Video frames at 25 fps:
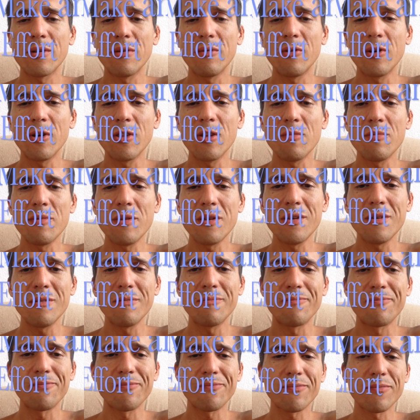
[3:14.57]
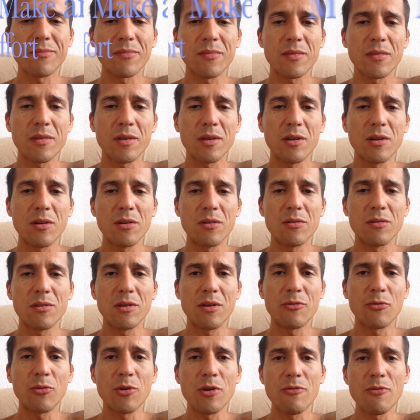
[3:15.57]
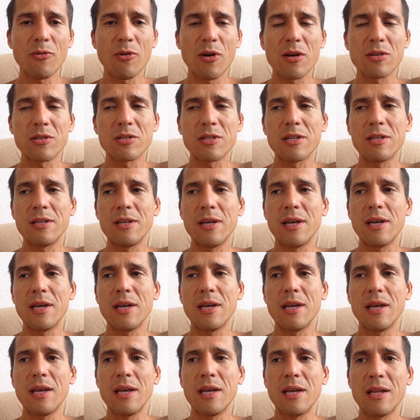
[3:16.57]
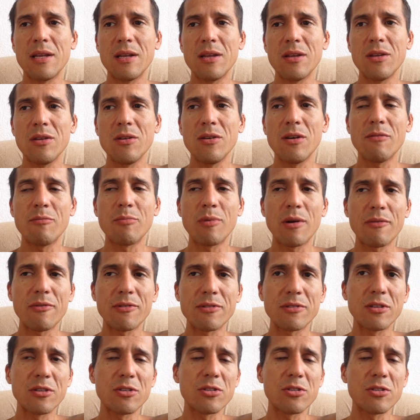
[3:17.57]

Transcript: Whether it be, you have 24 hours in the day and you have breakfast,